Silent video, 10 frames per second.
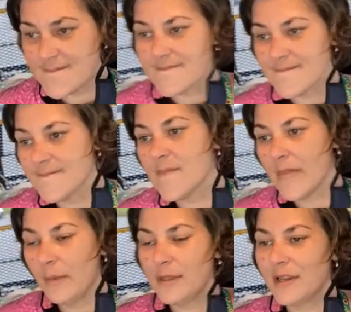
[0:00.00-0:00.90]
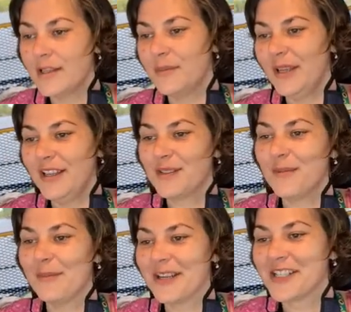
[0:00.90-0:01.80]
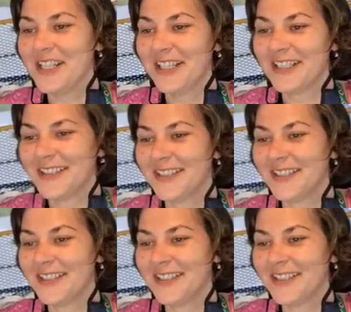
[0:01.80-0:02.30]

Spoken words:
Mm. Well, it's nice to meet Ian's mum, actually.